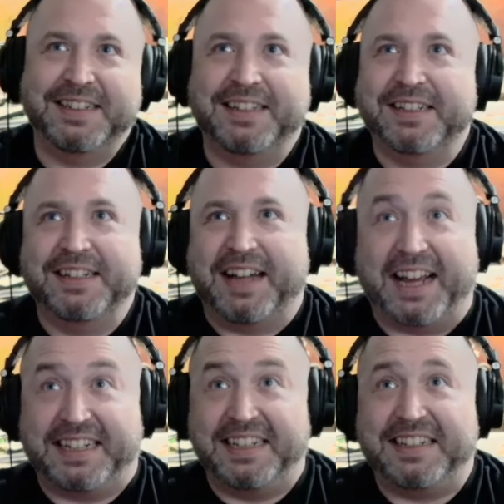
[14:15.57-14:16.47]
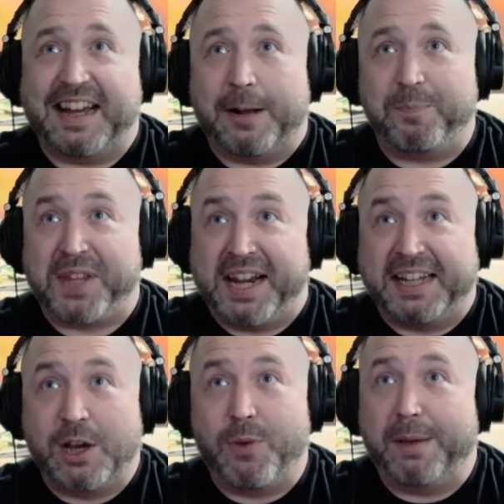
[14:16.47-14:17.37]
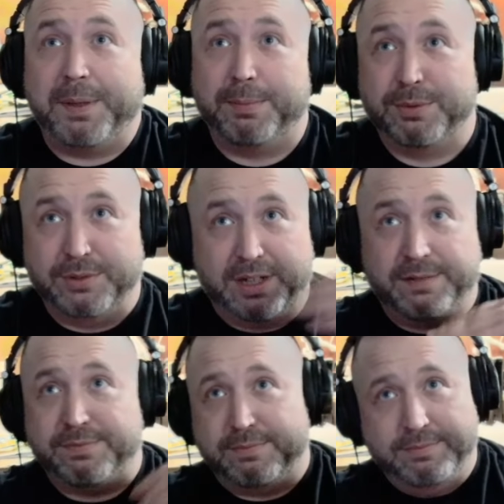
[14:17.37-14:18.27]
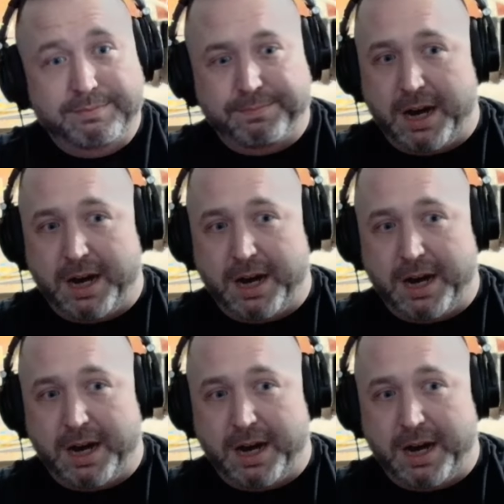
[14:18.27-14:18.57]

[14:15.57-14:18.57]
I get that, and I get why people have bought them